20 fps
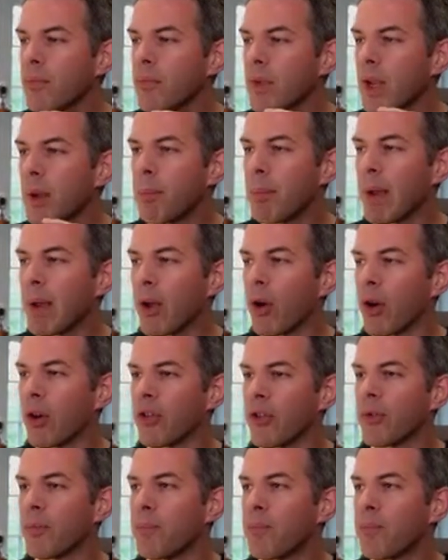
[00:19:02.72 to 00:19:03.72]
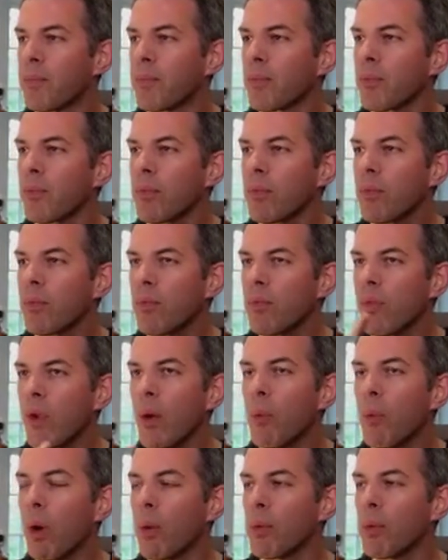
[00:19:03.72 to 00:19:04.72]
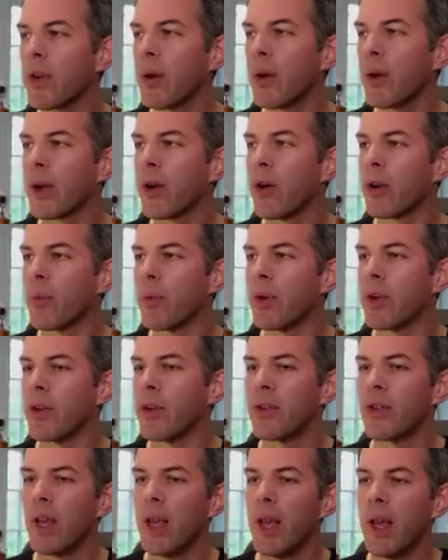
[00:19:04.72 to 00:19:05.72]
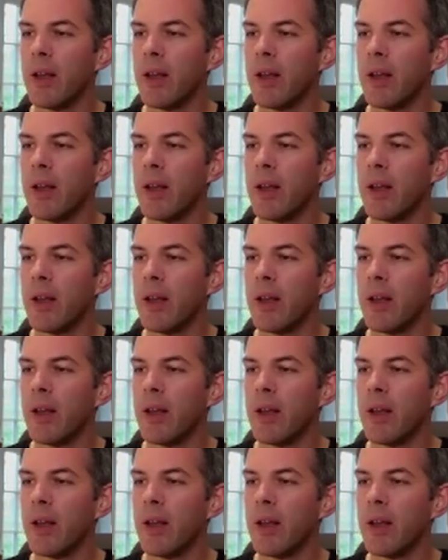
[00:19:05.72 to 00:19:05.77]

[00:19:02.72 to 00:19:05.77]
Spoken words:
because what was going on was